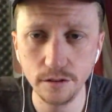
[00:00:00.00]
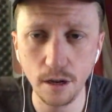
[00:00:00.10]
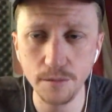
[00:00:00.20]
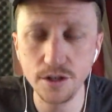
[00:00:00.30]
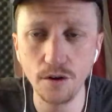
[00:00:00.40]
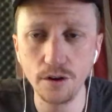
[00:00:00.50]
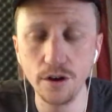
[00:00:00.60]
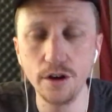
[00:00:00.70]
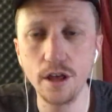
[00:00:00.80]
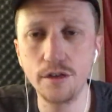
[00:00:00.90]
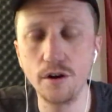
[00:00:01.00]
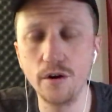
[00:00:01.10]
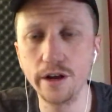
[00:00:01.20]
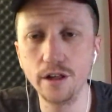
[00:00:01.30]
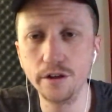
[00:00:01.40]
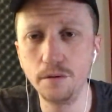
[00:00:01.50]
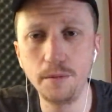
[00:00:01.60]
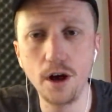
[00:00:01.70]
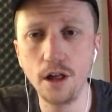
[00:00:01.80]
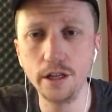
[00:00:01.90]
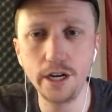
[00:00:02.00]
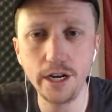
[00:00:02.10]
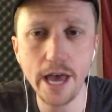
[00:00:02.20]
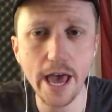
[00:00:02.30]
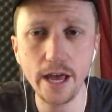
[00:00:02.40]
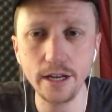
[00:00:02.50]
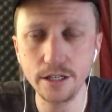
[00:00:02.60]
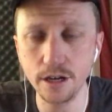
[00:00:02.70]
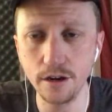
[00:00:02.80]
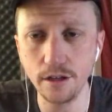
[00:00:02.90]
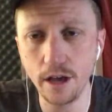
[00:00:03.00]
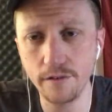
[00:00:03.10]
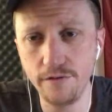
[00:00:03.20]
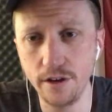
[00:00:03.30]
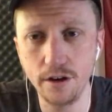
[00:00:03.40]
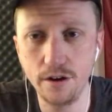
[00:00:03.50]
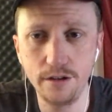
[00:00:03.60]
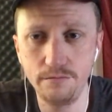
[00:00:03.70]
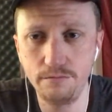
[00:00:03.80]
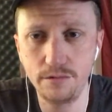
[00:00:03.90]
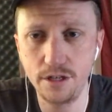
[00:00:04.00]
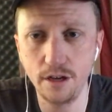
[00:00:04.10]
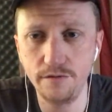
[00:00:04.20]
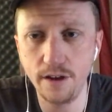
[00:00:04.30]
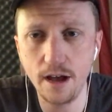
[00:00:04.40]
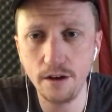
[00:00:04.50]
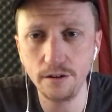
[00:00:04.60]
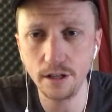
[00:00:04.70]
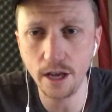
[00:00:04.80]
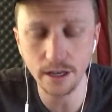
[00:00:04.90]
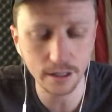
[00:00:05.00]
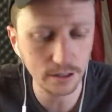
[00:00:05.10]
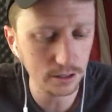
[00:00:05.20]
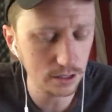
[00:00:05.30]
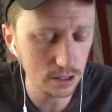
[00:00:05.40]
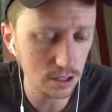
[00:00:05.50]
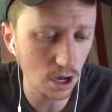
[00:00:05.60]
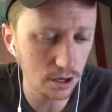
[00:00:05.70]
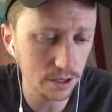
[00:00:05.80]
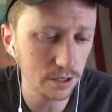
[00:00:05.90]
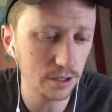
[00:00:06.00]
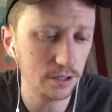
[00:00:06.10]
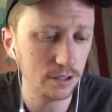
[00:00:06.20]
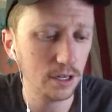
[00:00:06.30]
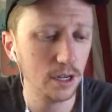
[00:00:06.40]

I'm so good at throwing a little ball in a net, it's going to like figure itself out. Like, it's all good.